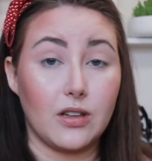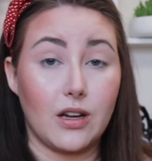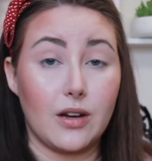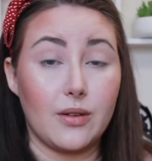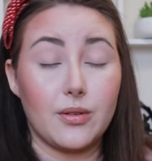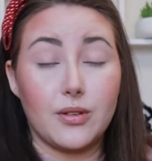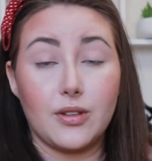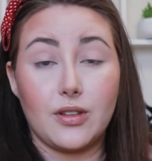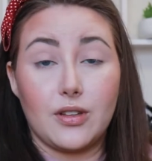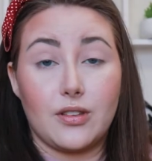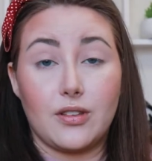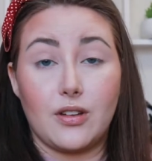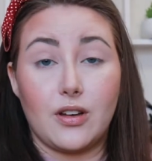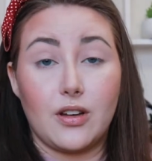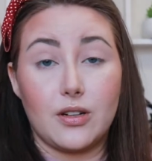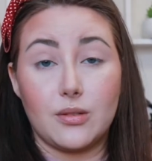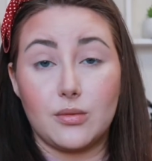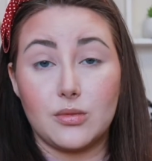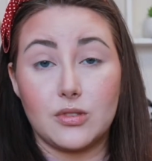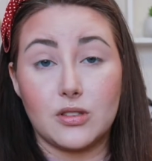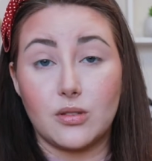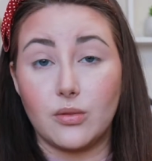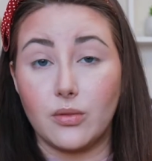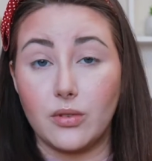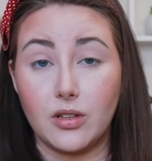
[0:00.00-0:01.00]
I really thought it
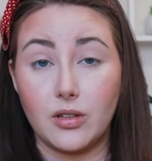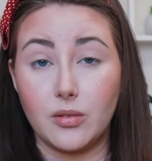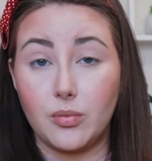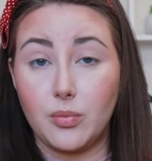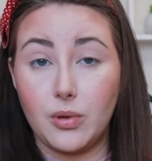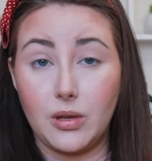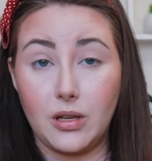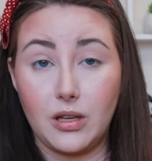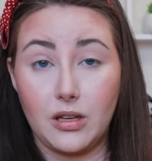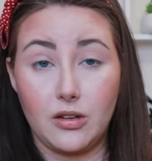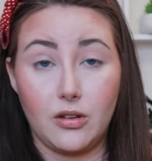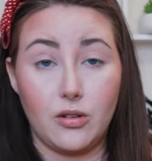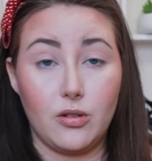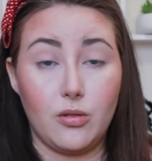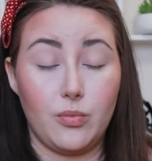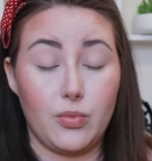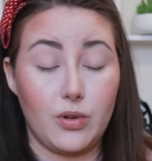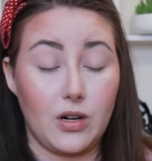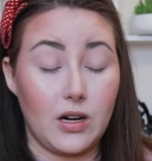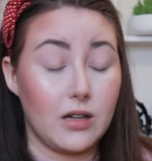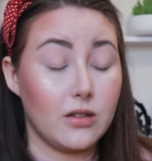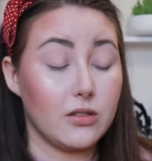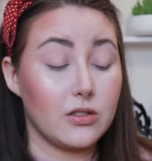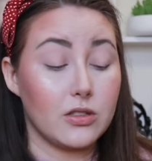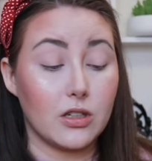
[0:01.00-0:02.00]
was going to be a new
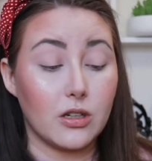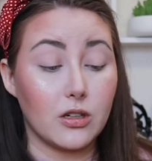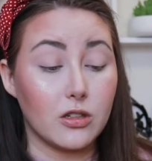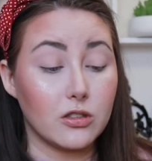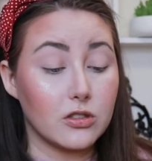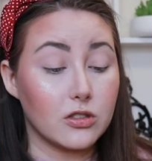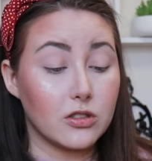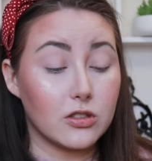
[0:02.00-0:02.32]
brow gel